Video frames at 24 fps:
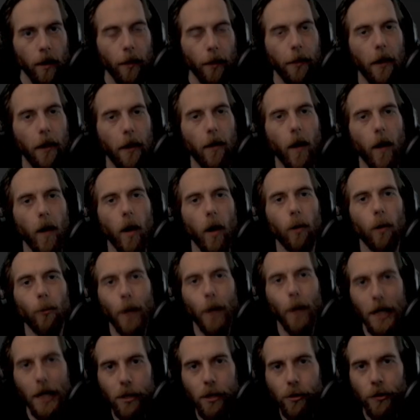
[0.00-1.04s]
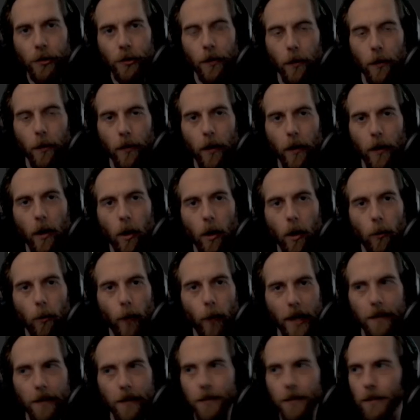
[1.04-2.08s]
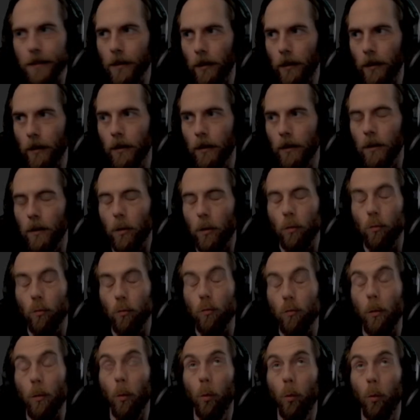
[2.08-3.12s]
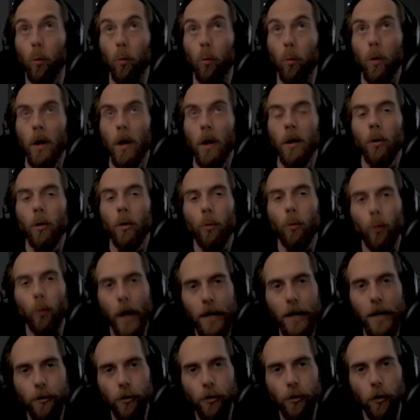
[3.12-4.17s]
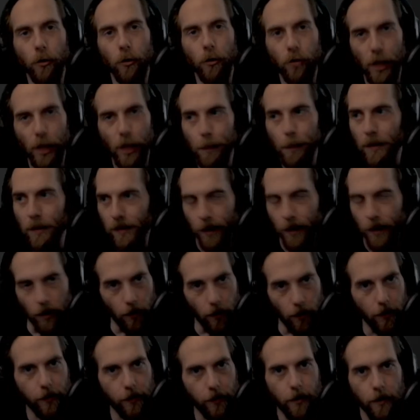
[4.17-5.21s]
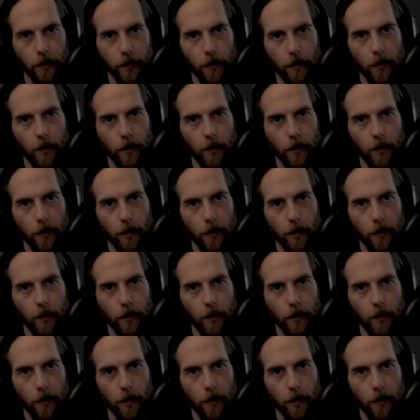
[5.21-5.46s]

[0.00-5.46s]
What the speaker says: there are racial racial ship skills,